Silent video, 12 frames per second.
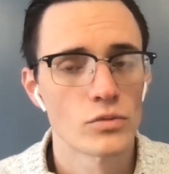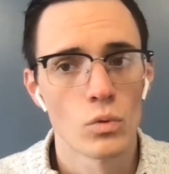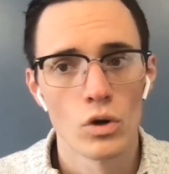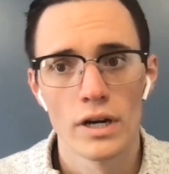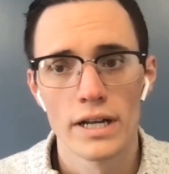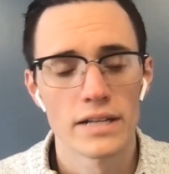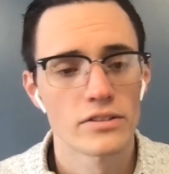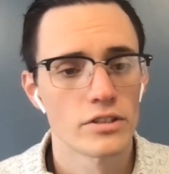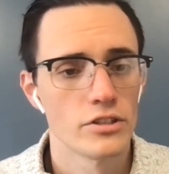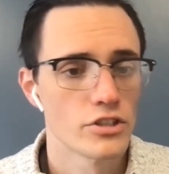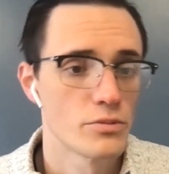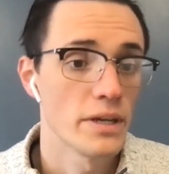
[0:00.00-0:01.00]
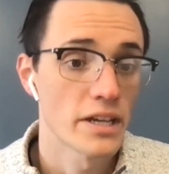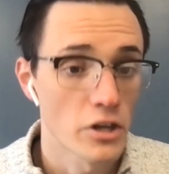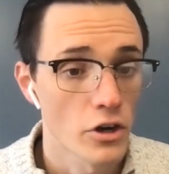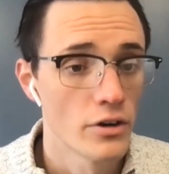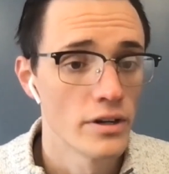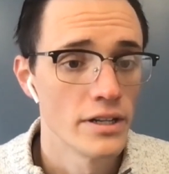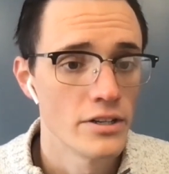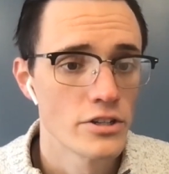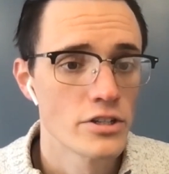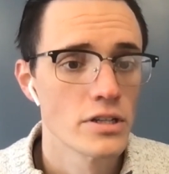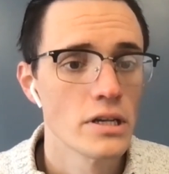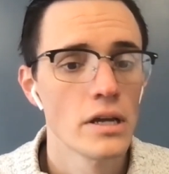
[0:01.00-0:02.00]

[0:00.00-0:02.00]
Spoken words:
one is to just be encouraged